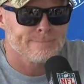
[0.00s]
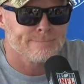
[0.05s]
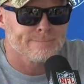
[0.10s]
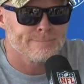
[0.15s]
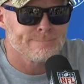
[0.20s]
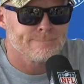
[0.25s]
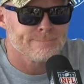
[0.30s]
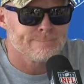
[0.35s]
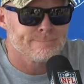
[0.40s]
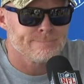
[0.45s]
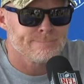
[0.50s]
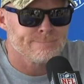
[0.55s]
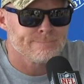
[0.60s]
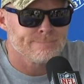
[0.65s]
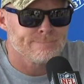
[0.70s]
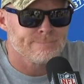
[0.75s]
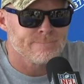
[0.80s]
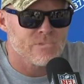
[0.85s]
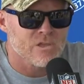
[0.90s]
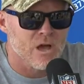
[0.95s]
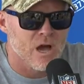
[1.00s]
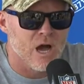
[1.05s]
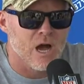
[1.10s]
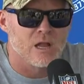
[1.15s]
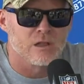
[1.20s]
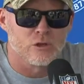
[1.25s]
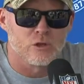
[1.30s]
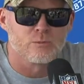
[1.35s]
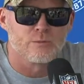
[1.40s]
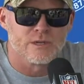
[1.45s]
back on the field today? Uh,
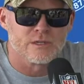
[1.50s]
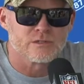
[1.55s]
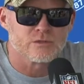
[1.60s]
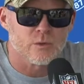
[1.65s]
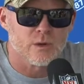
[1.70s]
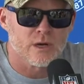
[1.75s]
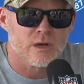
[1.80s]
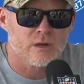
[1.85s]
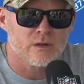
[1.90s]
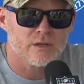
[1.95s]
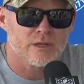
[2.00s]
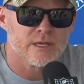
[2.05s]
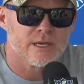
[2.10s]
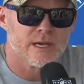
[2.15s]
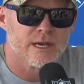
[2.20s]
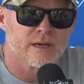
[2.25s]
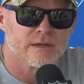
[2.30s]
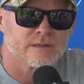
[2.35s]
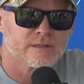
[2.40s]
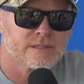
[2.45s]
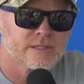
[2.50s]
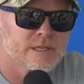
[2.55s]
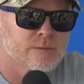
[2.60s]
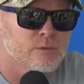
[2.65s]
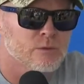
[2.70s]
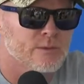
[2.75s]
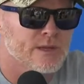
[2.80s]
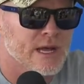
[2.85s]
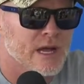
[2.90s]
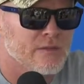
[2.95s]
a little bit as well. Yeah, Tim
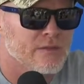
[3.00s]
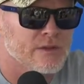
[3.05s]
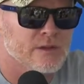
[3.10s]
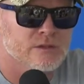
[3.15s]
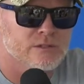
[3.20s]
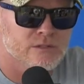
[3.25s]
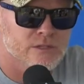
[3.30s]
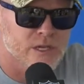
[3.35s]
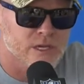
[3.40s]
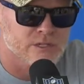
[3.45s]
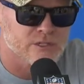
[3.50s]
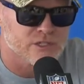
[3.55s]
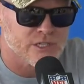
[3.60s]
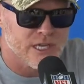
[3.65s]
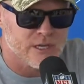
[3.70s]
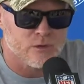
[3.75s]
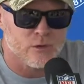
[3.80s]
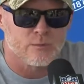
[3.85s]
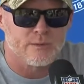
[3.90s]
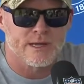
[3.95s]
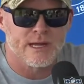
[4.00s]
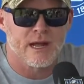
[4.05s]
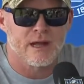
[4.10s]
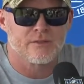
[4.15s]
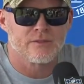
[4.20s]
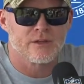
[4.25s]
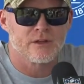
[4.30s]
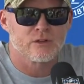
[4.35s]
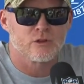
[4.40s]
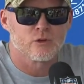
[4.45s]
will be out there. Uh, Jake will be
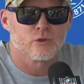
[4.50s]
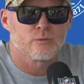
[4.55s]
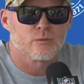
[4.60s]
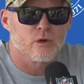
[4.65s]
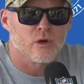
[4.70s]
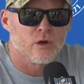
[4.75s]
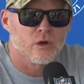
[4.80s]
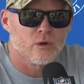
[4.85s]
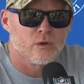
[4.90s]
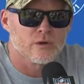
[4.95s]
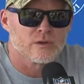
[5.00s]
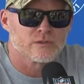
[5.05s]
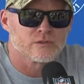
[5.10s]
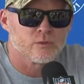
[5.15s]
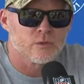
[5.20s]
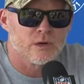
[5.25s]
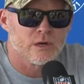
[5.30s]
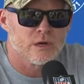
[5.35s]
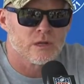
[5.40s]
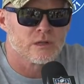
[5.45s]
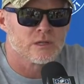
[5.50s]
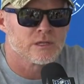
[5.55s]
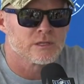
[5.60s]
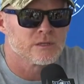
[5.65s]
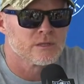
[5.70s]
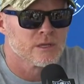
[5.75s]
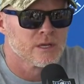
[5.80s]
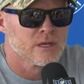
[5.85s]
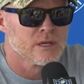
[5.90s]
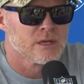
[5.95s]
out there. Kumaro as well, and
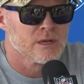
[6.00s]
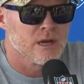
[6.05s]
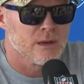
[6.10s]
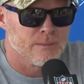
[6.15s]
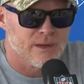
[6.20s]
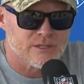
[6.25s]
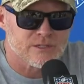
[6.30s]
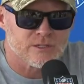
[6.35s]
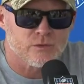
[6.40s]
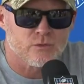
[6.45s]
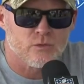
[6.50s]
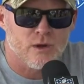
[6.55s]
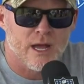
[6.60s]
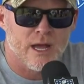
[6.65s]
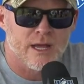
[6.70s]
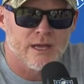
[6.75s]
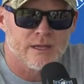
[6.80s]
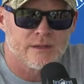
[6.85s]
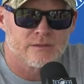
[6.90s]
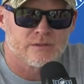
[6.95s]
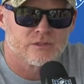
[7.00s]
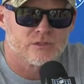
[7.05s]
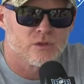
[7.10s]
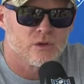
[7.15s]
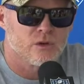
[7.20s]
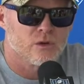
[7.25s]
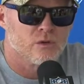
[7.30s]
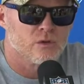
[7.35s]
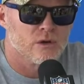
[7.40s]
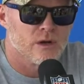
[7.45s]
I mentioned Ryan. So
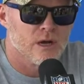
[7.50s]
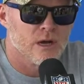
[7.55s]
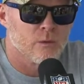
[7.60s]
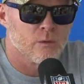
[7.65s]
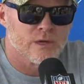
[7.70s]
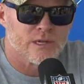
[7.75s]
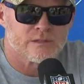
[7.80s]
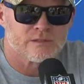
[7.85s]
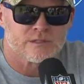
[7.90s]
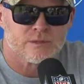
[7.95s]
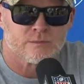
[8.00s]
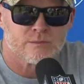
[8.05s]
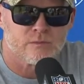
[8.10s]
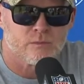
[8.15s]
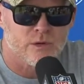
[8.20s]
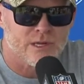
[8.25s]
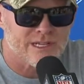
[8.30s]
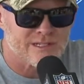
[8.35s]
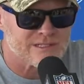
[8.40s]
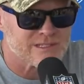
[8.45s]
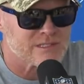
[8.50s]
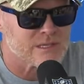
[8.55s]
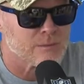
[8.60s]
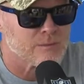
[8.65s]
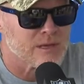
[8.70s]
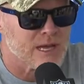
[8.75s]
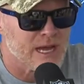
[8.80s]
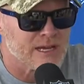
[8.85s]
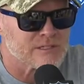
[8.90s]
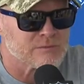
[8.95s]
uh, we'll get some. We're getting
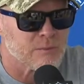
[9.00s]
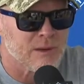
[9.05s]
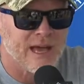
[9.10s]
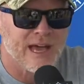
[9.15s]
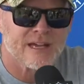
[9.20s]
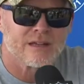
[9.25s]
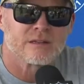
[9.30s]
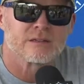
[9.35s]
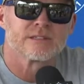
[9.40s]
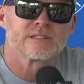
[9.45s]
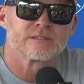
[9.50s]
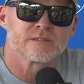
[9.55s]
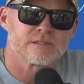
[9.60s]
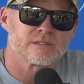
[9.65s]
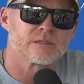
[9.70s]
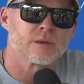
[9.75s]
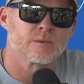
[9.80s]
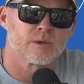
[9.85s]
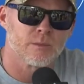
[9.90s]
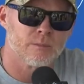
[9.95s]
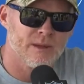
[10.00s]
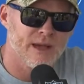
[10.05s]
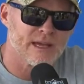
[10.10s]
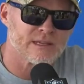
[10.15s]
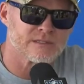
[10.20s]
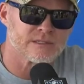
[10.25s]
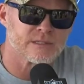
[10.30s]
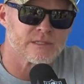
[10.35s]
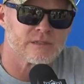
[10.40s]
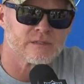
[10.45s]
some guys back at least in some
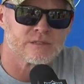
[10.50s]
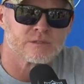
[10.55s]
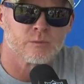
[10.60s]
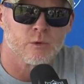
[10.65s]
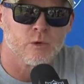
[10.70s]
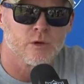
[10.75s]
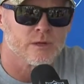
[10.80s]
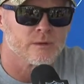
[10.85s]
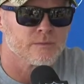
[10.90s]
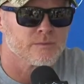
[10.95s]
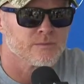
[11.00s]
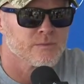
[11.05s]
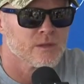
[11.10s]
capacity this morning.